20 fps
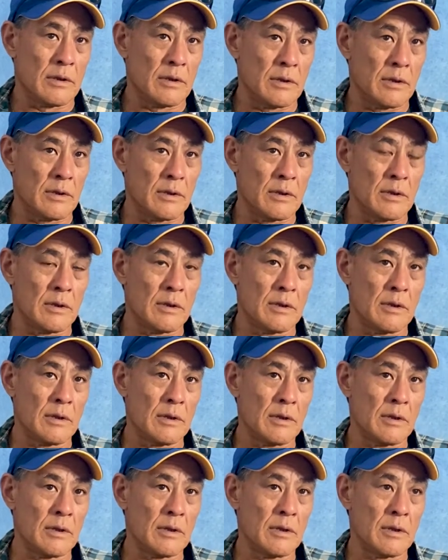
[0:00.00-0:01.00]
So what is your
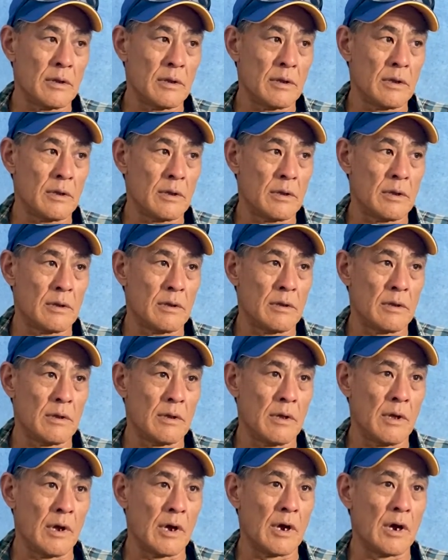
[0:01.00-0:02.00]
drug of choice?
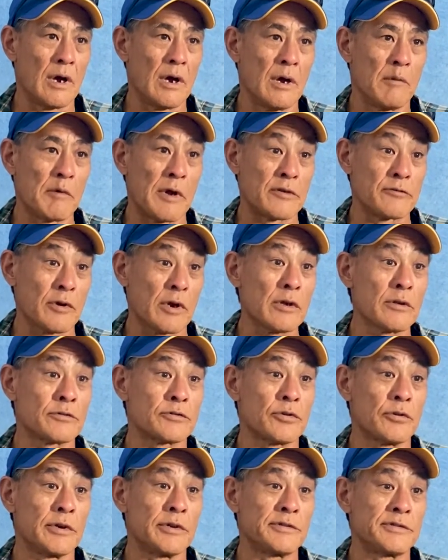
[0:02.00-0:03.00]
My drug of
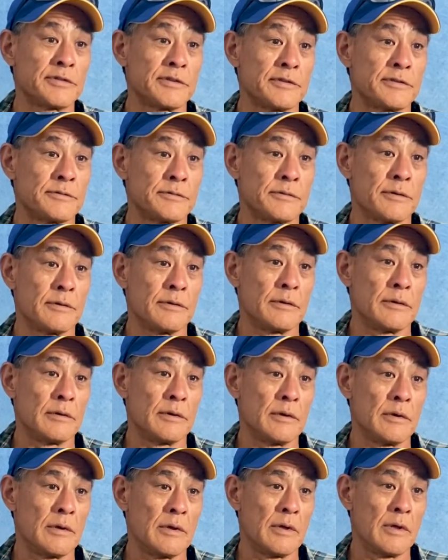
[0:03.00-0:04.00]
choice is
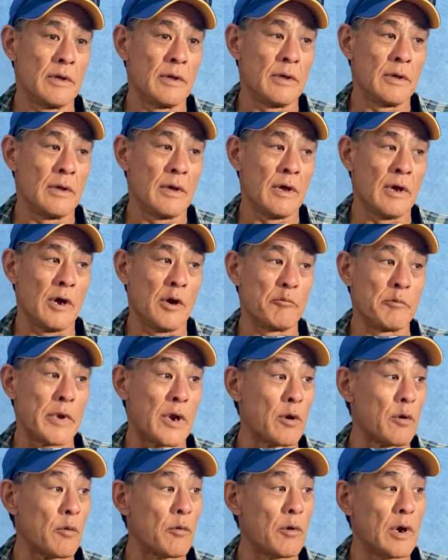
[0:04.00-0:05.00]

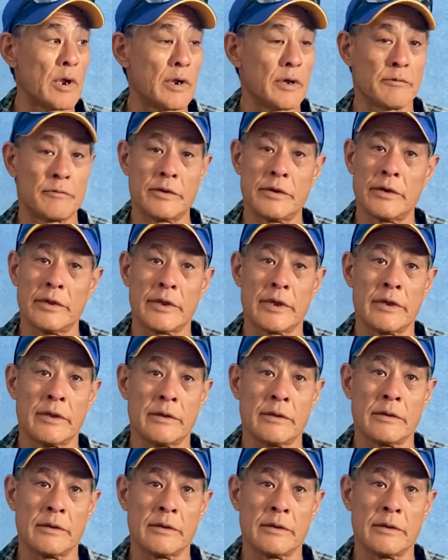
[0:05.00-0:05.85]
marijuana, really.